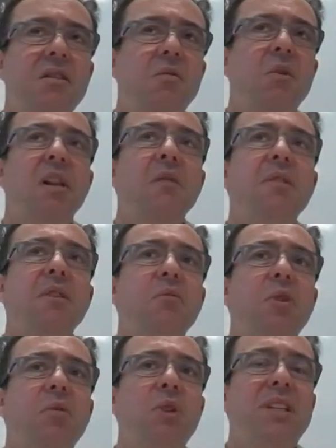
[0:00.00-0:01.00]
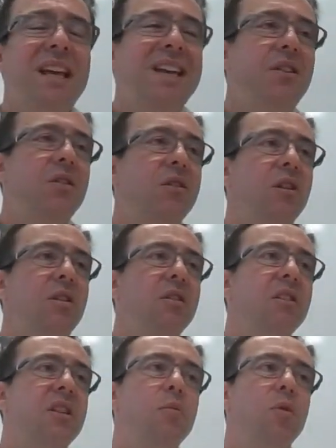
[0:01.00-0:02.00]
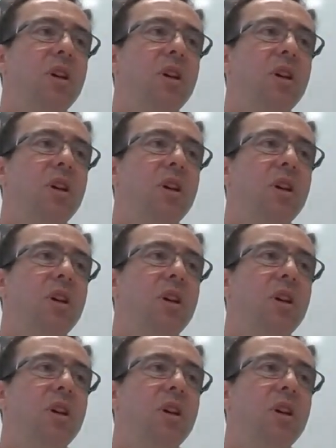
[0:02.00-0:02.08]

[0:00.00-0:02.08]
Well, I mean, the, we, we tend not to look at small